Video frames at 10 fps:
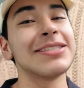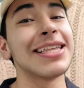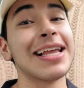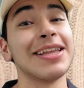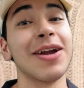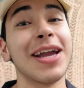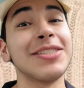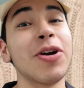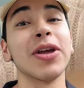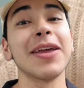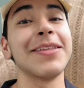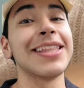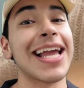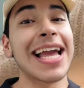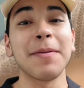necklines, or even
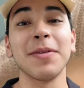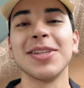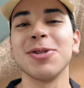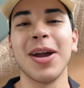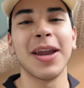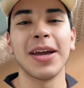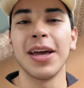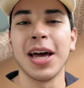the hem of a sweater.